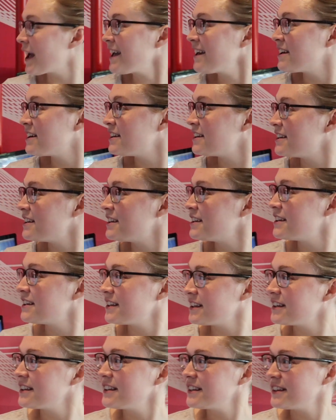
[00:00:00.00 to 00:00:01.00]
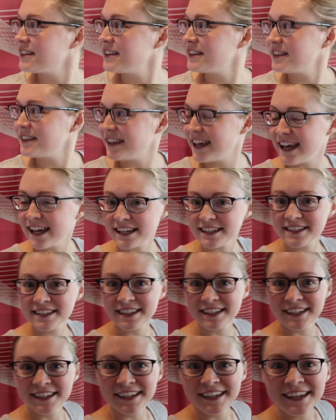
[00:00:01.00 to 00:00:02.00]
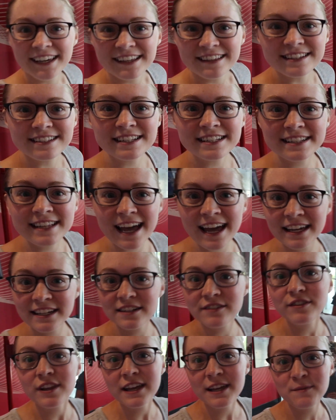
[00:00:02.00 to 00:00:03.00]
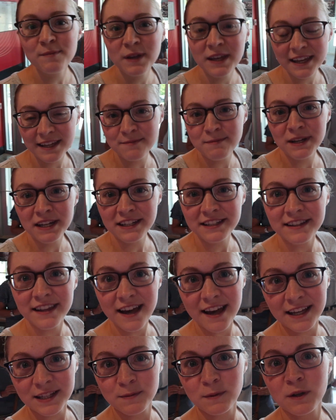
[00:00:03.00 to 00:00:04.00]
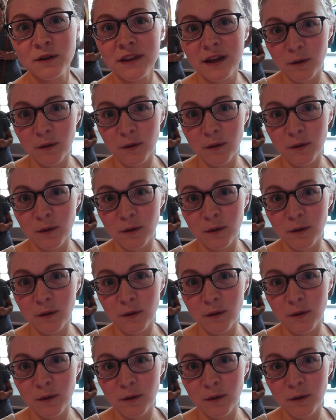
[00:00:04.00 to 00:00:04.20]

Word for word: We can just suit up and ready for Perfect. This is kind of like being admitted to the hospital.